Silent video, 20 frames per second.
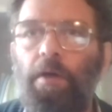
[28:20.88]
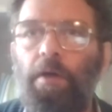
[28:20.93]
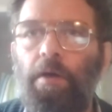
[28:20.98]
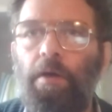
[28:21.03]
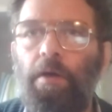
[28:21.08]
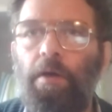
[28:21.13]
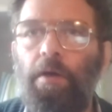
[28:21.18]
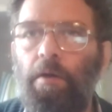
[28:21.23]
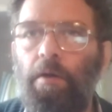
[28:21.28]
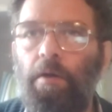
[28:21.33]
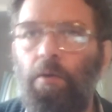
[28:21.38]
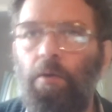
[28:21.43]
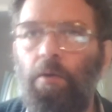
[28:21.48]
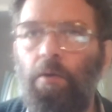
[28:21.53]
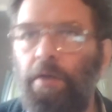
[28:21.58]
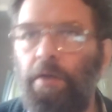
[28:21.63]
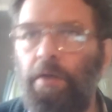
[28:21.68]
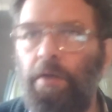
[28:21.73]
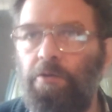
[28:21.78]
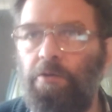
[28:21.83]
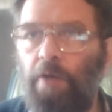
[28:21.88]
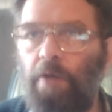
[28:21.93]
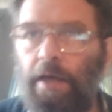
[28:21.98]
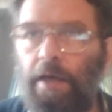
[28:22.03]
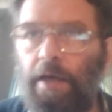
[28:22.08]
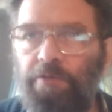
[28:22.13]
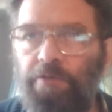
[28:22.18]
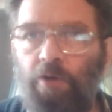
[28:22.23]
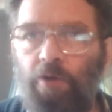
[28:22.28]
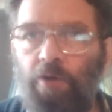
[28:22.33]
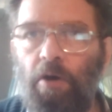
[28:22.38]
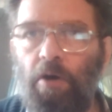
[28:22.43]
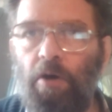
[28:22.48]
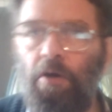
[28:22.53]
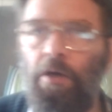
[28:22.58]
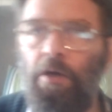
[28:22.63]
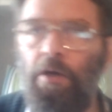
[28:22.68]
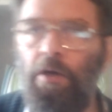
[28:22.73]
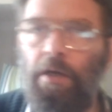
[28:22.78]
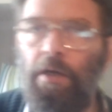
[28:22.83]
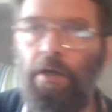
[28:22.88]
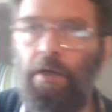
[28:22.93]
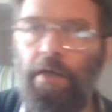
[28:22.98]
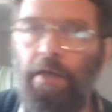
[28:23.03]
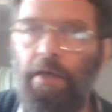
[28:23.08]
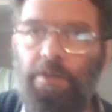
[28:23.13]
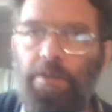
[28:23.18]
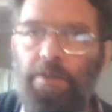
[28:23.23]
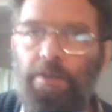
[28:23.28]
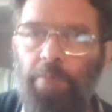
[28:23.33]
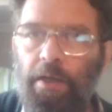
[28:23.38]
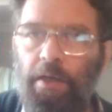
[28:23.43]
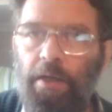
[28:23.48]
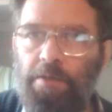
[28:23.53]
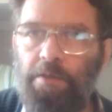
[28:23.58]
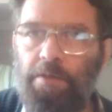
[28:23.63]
looked into Glassfrog? Has it been?